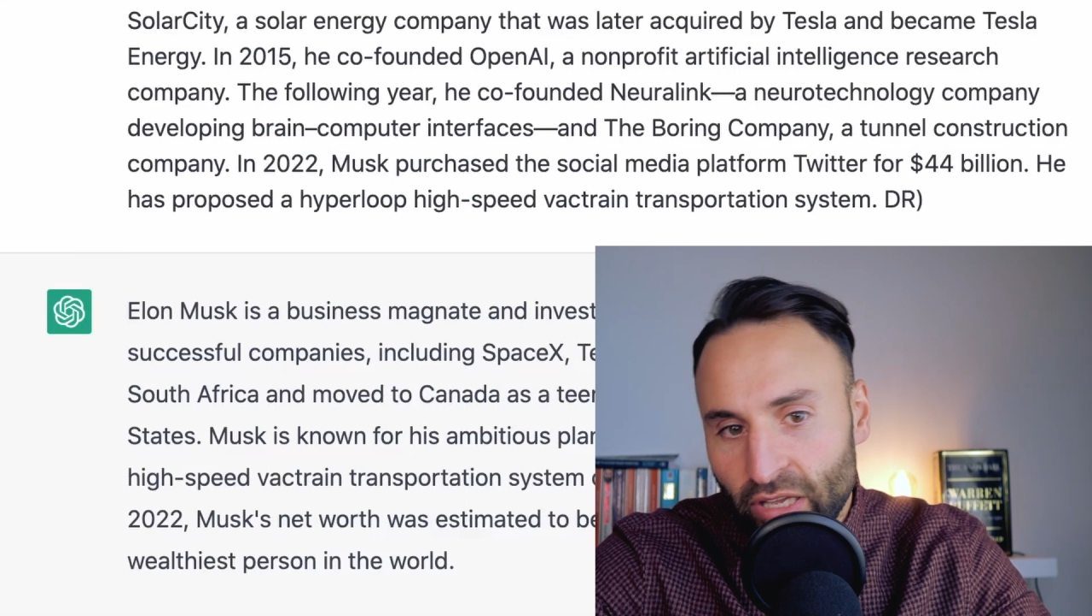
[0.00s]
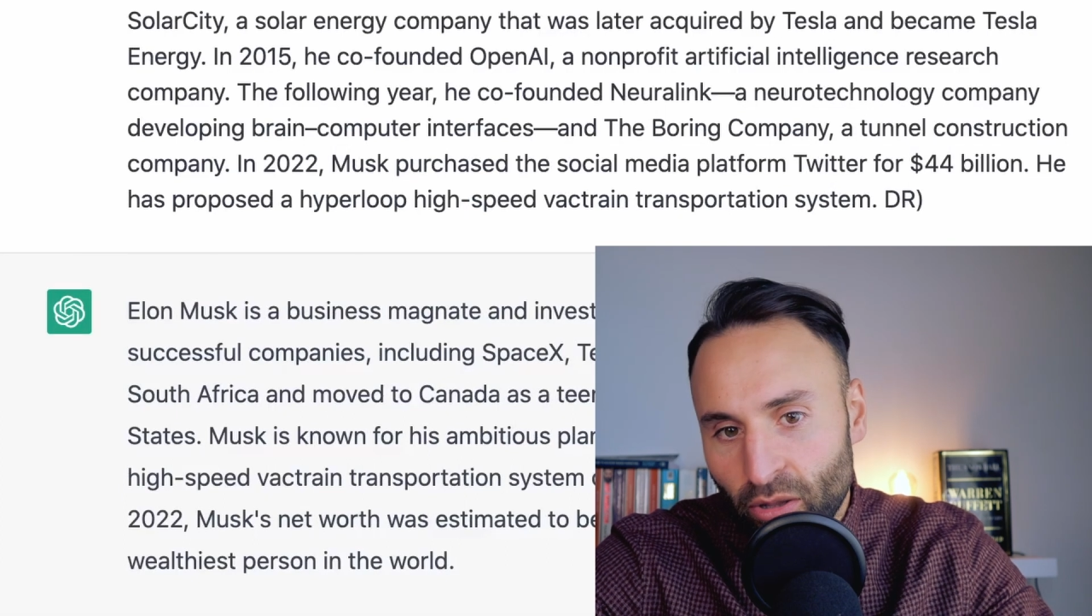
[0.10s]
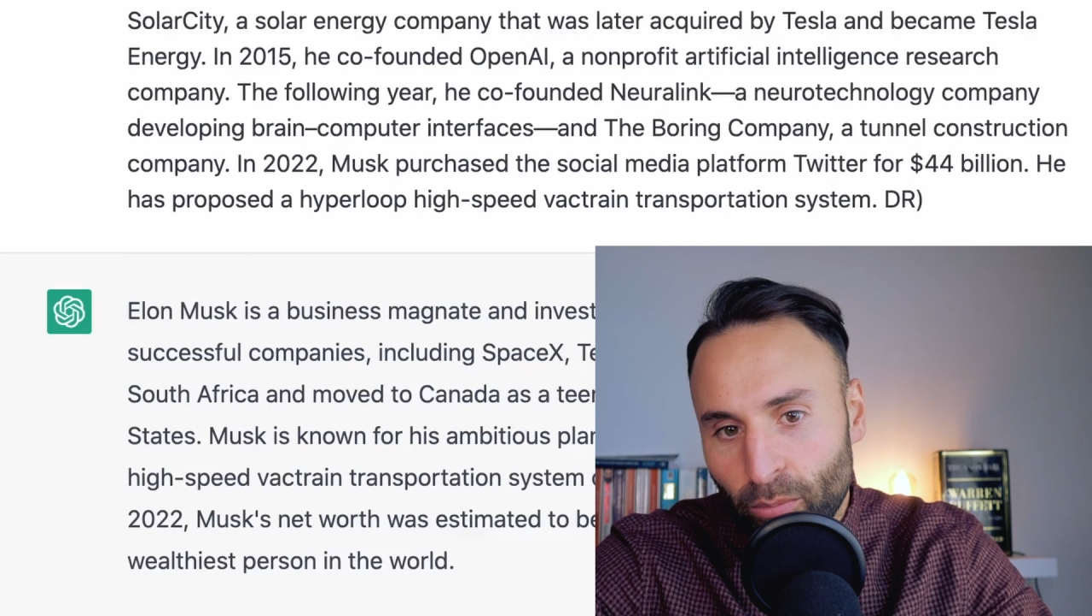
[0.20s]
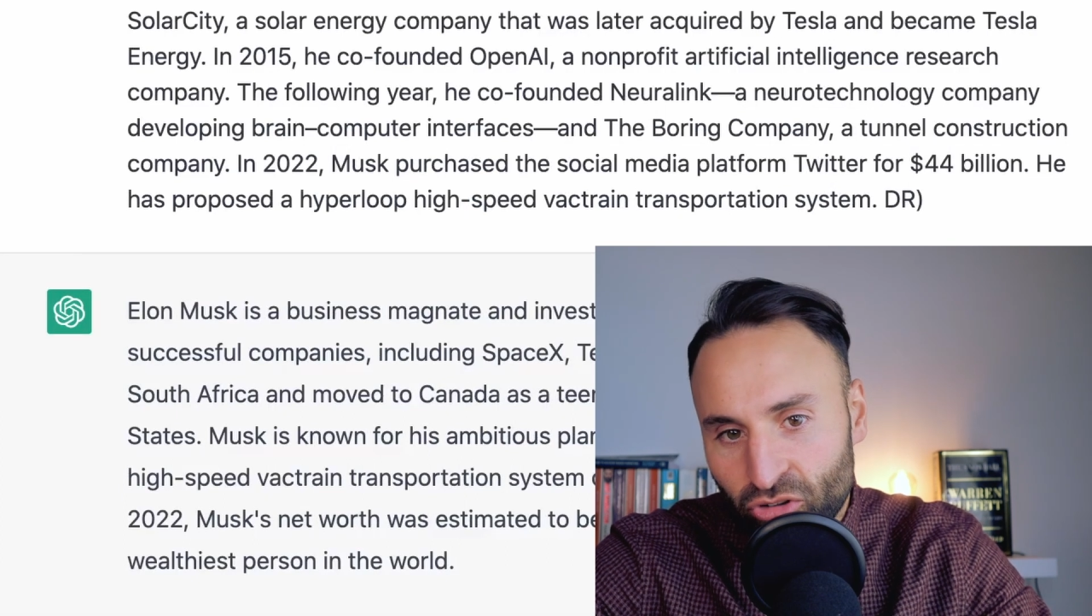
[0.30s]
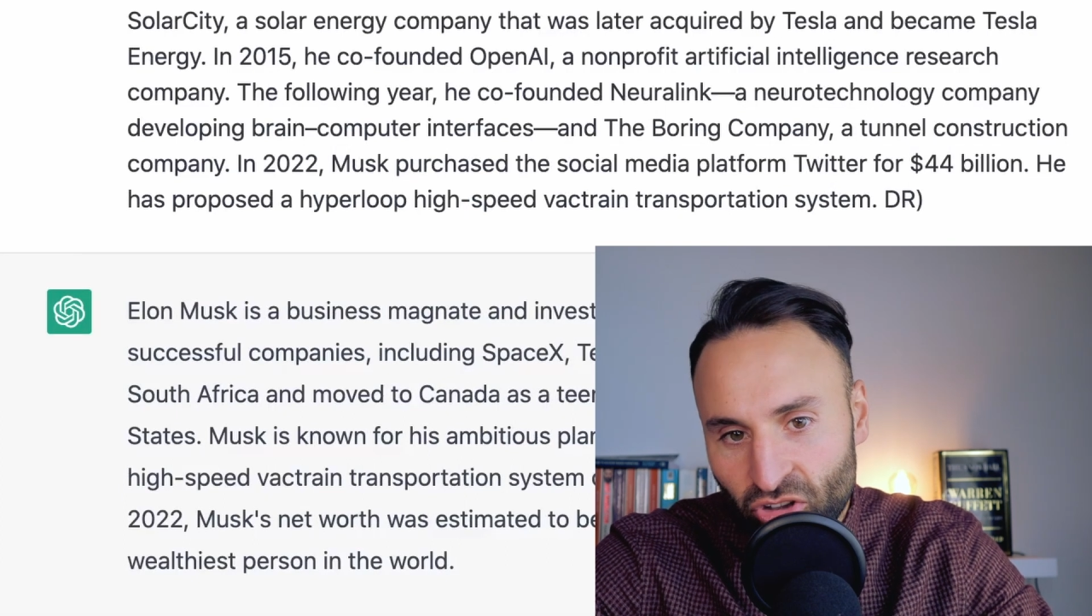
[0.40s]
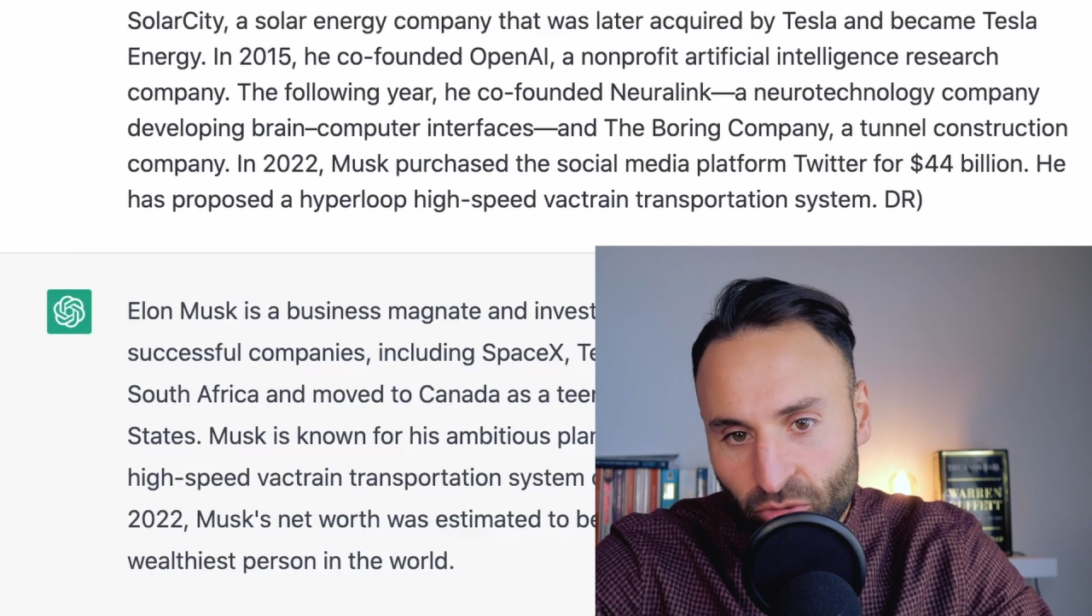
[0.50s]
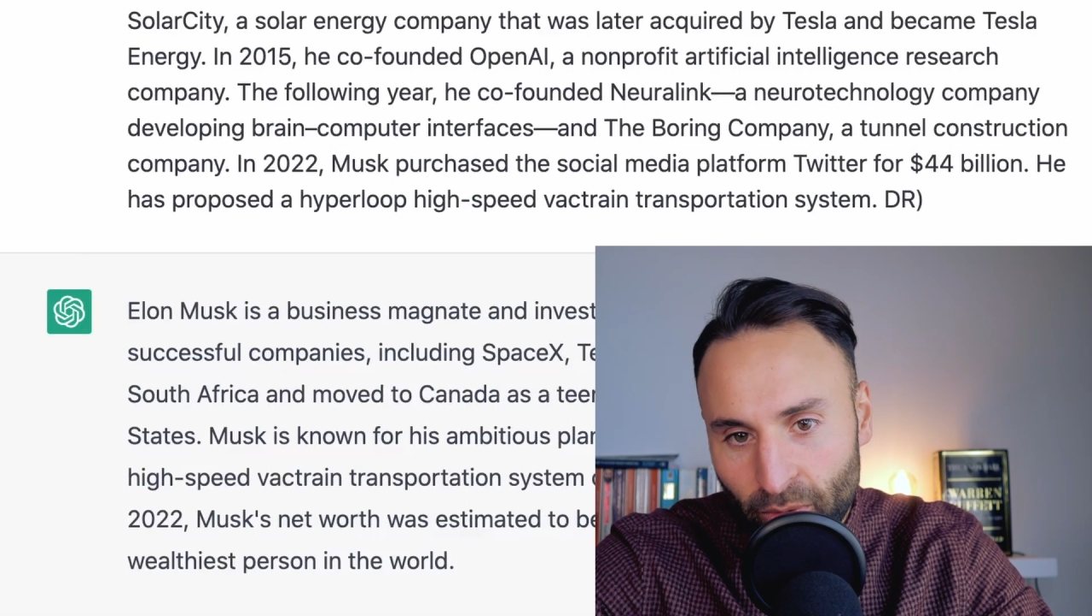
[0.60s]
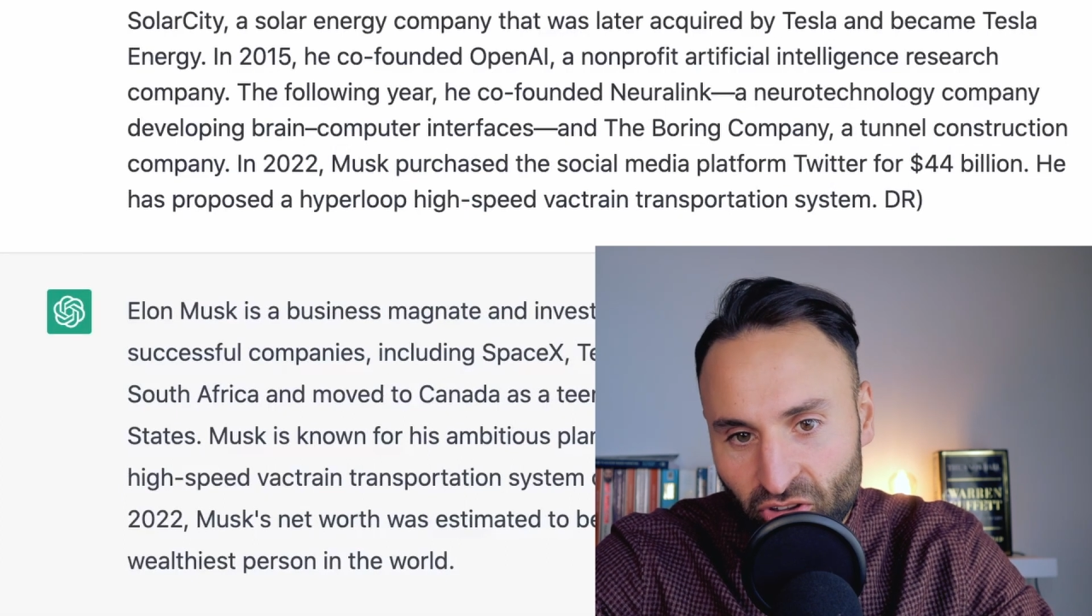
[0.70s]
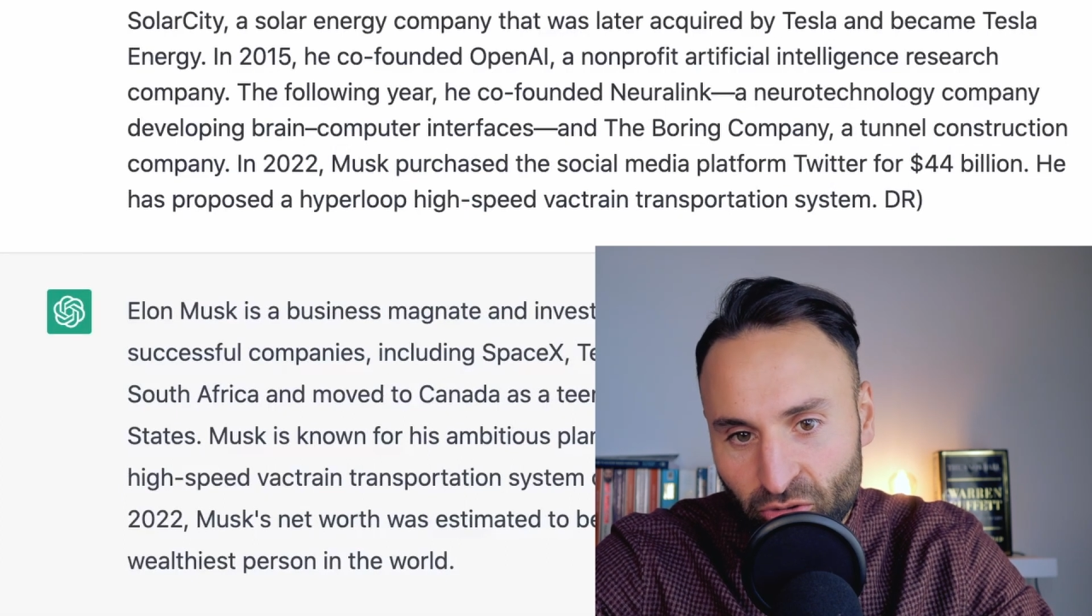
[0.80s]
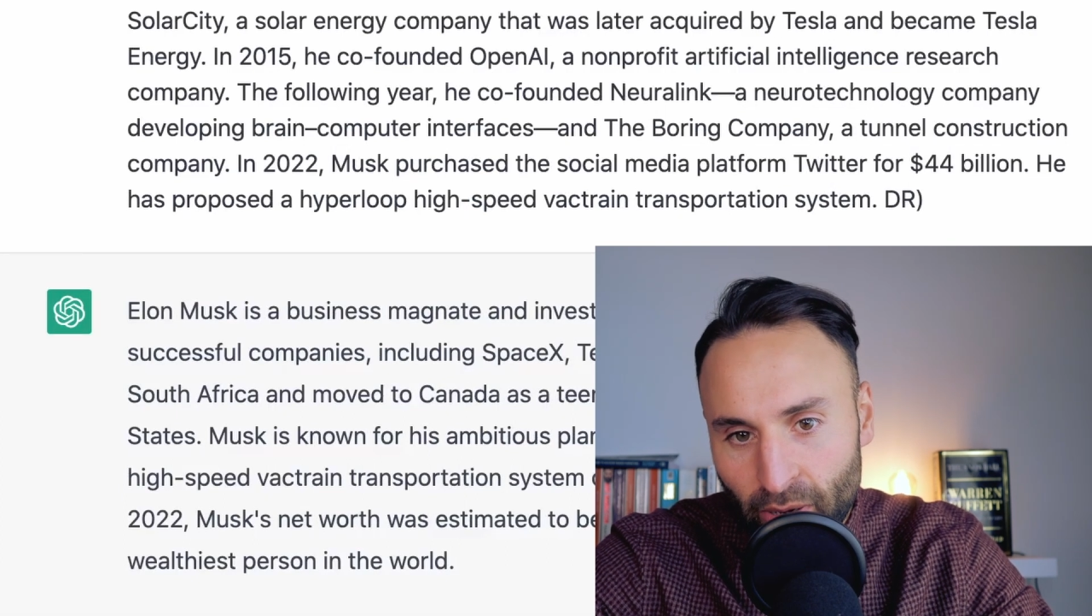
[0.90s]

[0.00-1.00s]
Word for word: Elon Musk is a business